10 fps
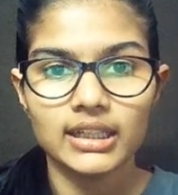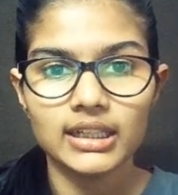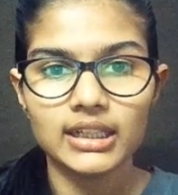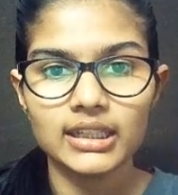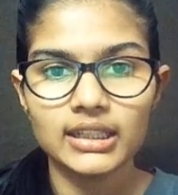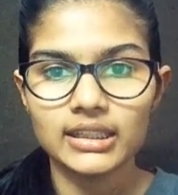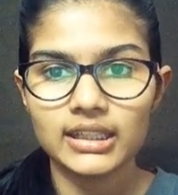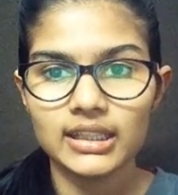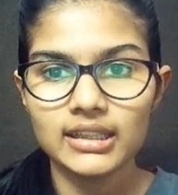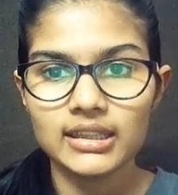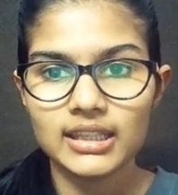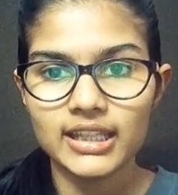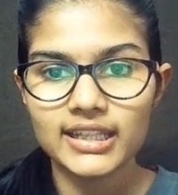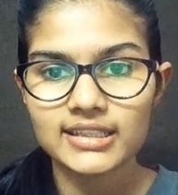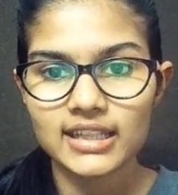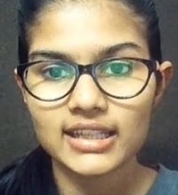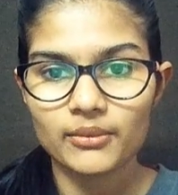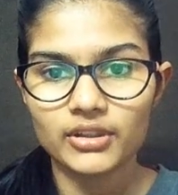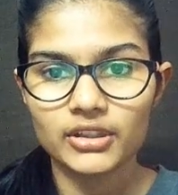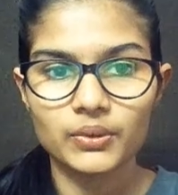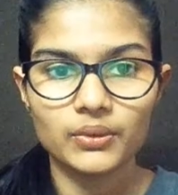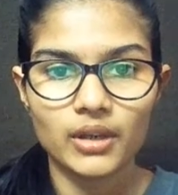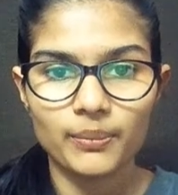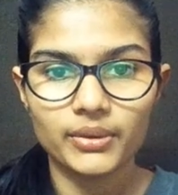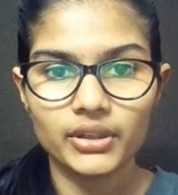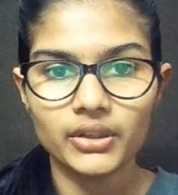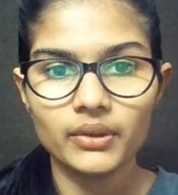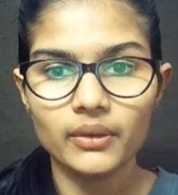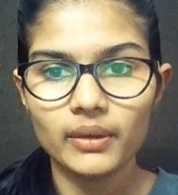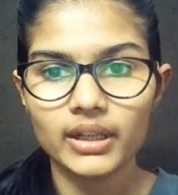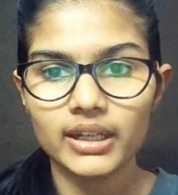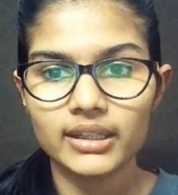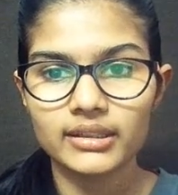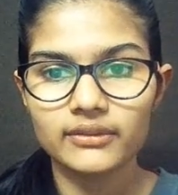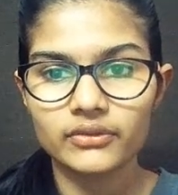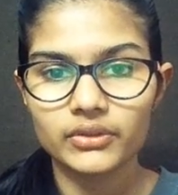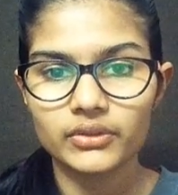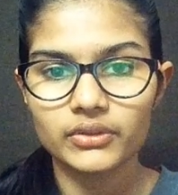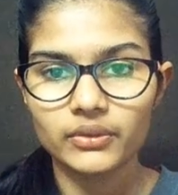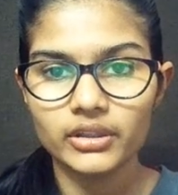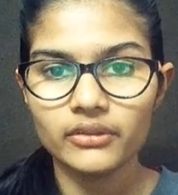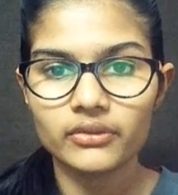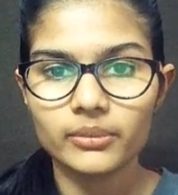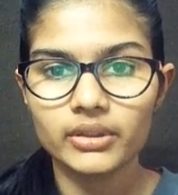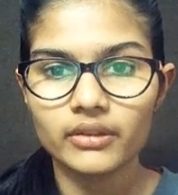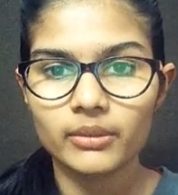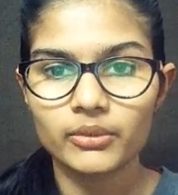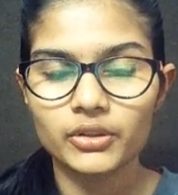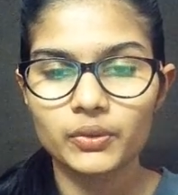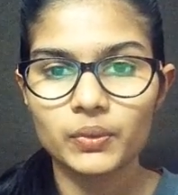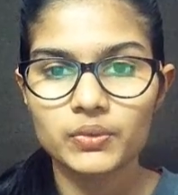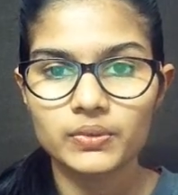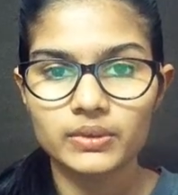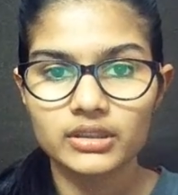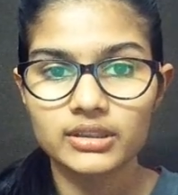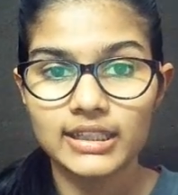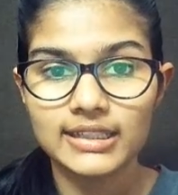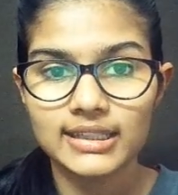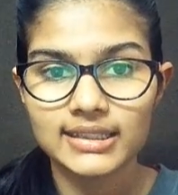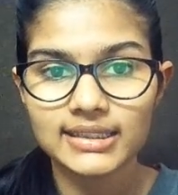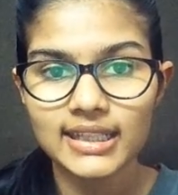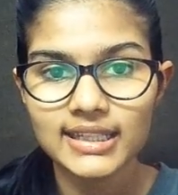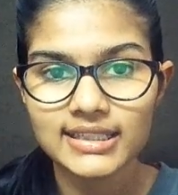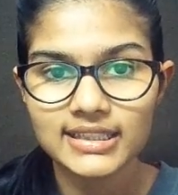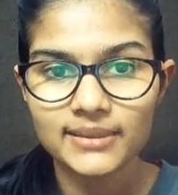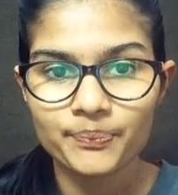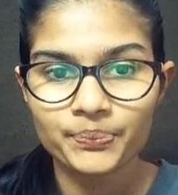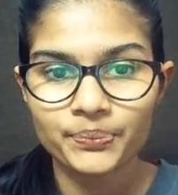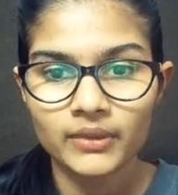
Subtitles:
And then next I'm going to go up here, and then further here from here I'm going to go to the data sets.